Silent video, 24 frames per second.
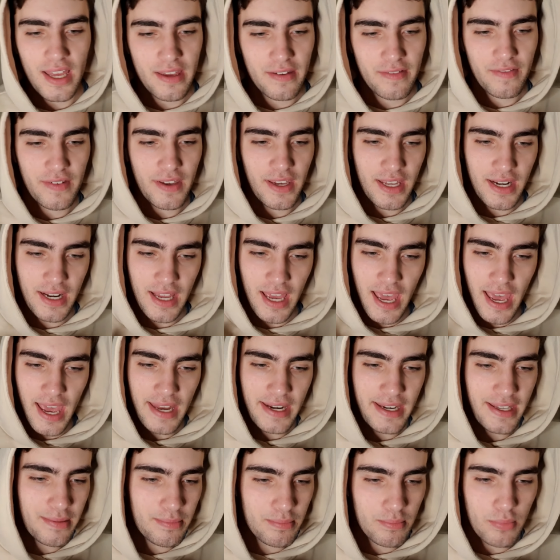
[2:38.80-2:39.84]
live in
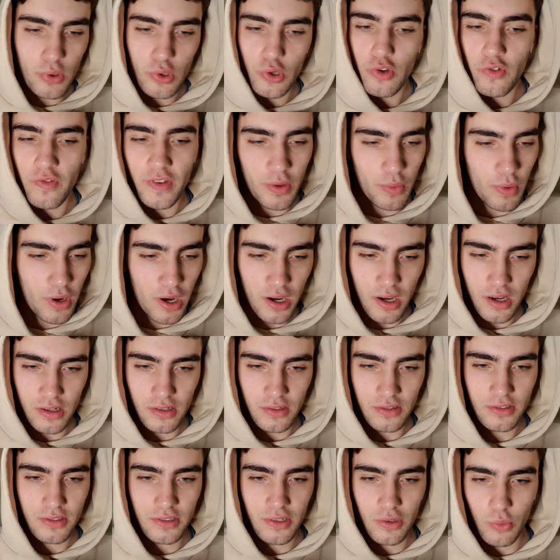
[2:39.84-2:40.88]
any movie
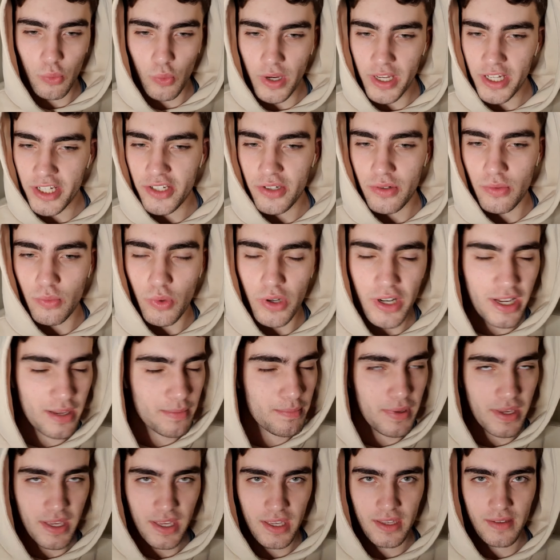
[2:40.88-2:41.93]
world, which would
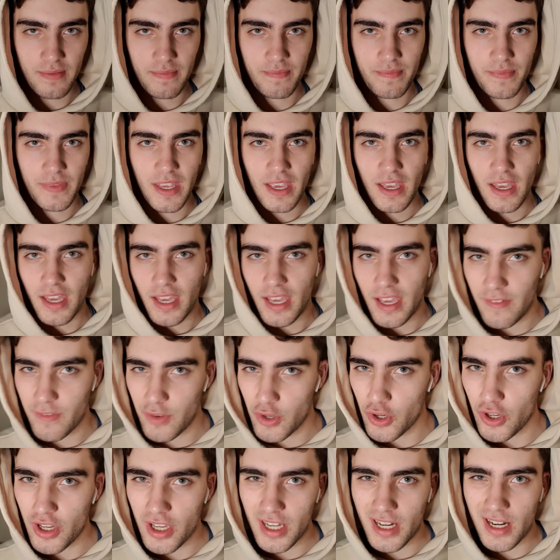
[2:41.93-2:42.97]
it be?
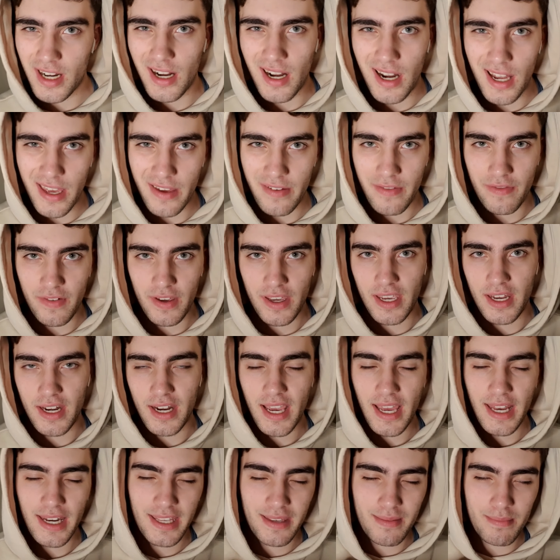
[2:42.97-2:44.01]
If you could live in
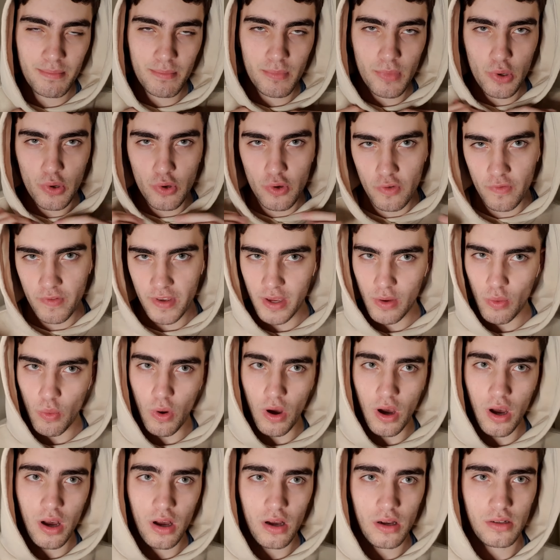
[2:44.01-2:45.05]
any movie
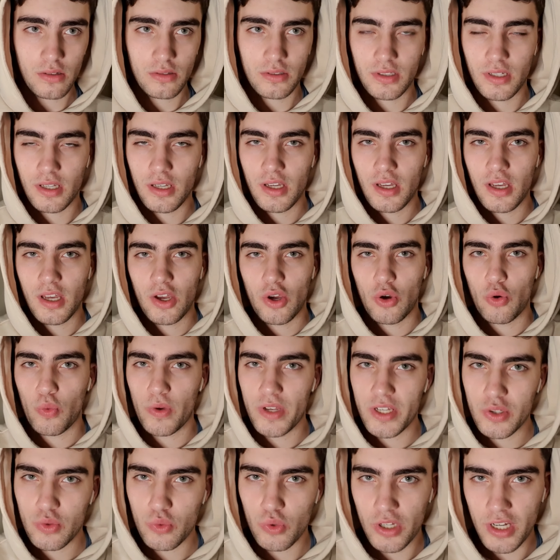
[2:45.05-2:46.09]
world,
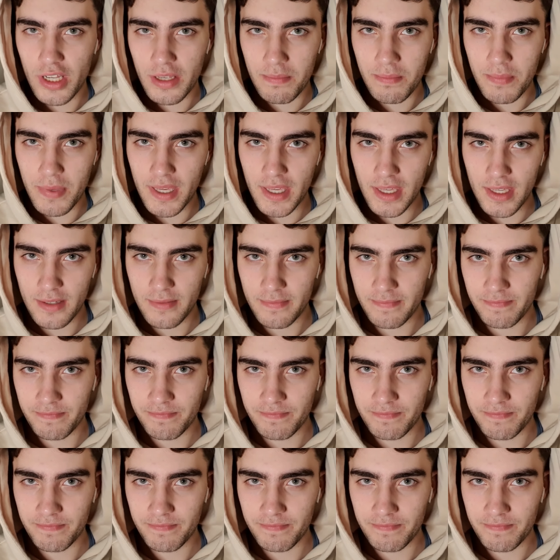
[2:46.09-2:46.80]
which would it be?